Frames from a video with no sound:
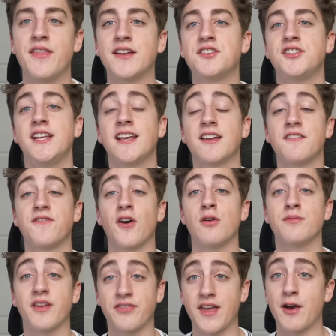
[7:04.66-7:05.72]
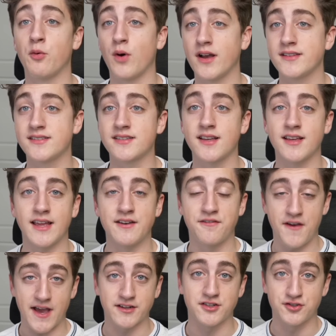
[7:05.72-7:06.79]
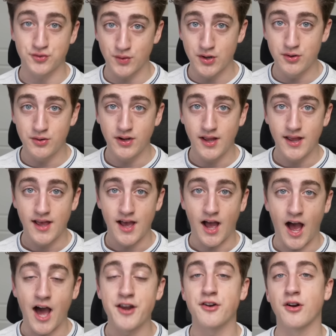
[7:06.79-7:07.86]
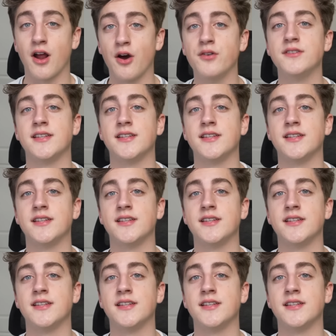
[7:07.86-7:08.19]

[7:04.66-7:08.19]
then she confirmed that that was, in fact, true on her own